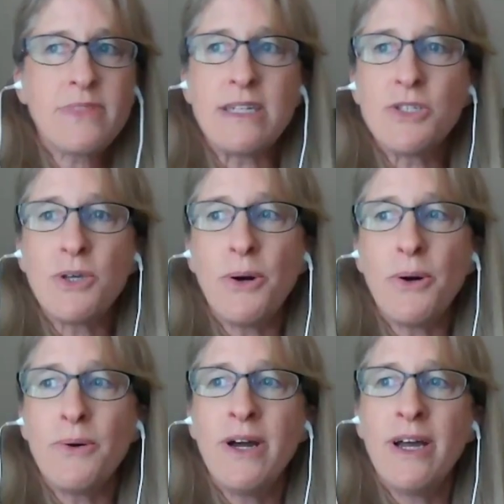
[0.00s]

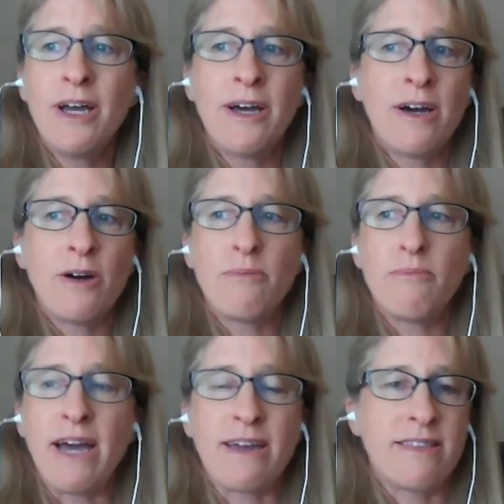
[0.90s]
So
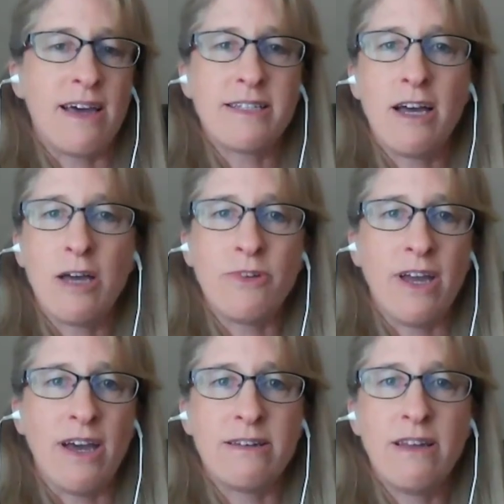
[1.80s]
back at that time, we
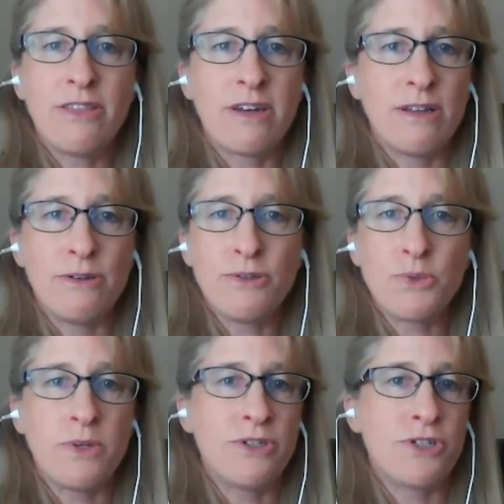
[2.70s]
had nothing to lose.
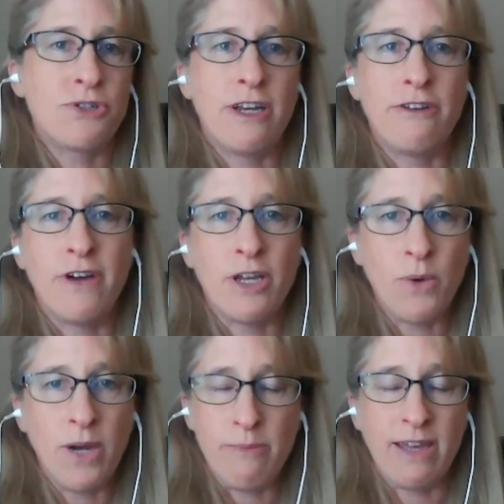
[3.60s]
We were just trying to find a
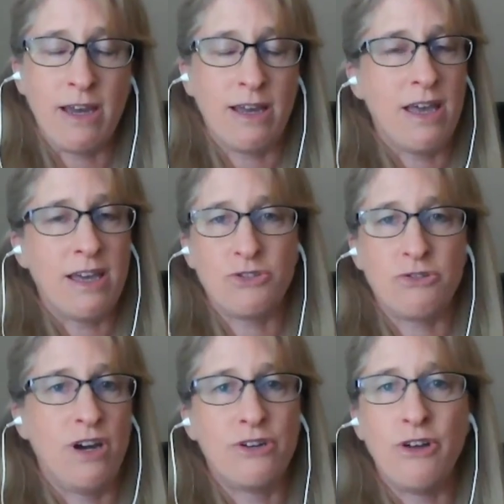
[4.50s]
way to make an extra
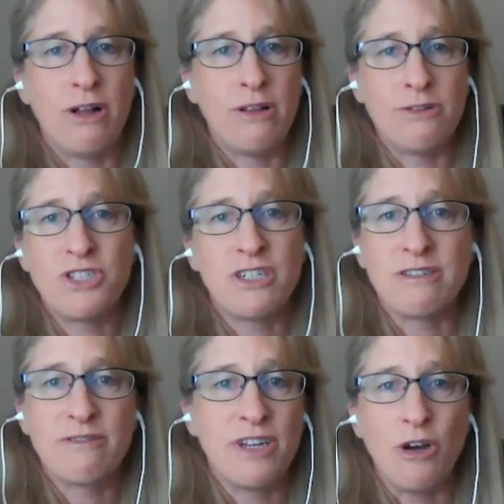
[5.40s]
hundred dollars
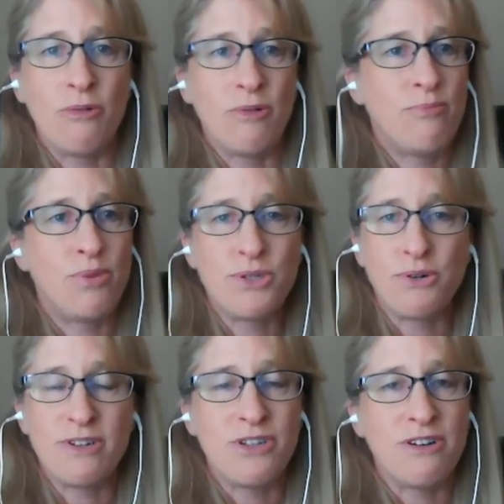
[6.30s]
to, you know, put
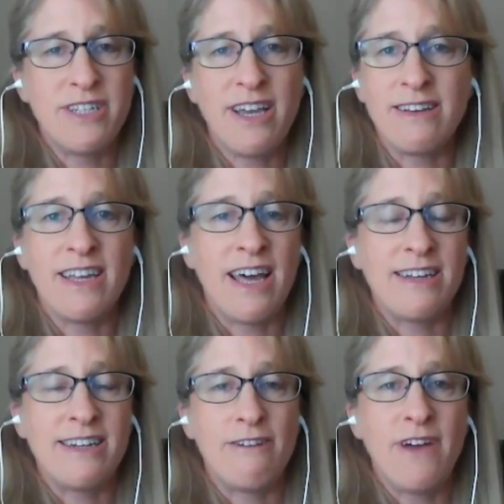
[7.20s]
towards our debt and get out of
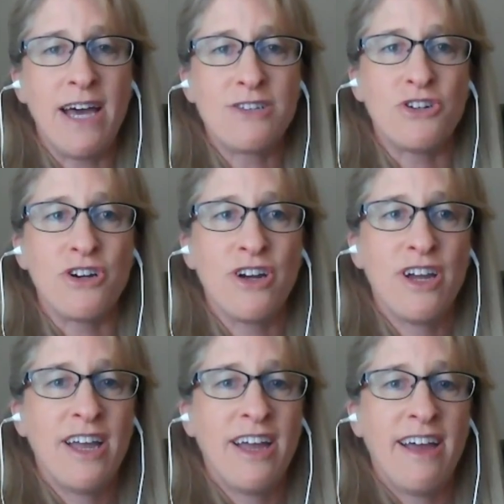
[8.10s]
debt faster.
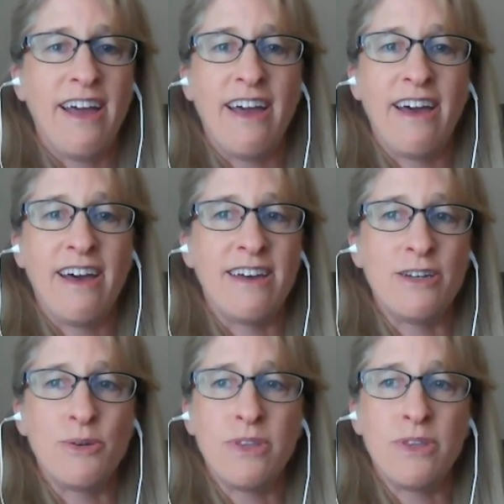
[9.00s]

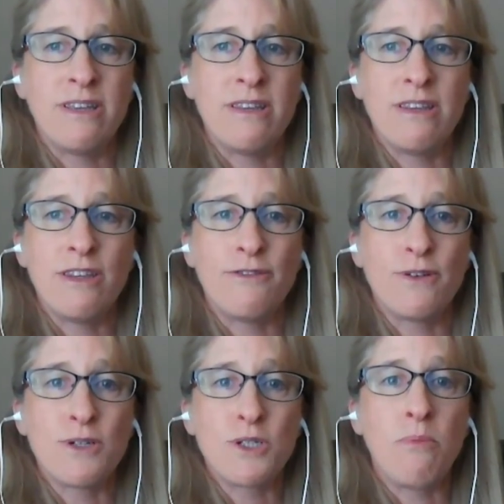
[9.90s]
And within the
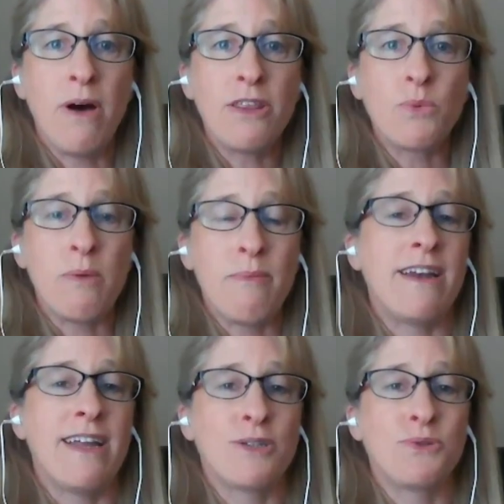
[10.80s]
first month, we made
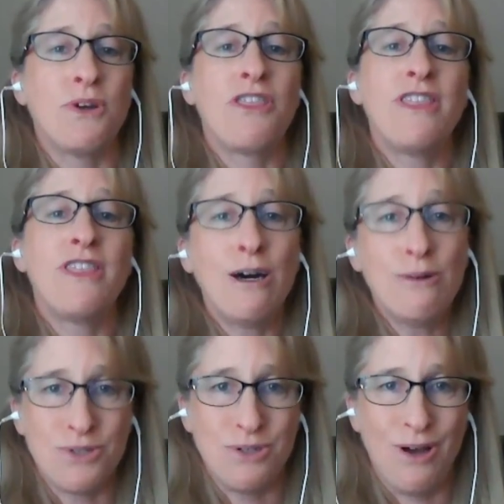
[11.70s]
an extra
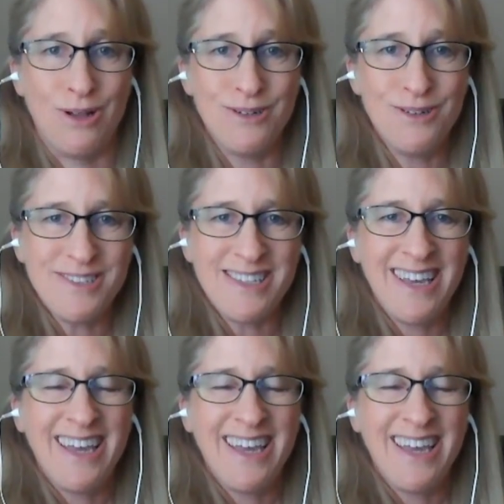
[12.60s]
thousand dollars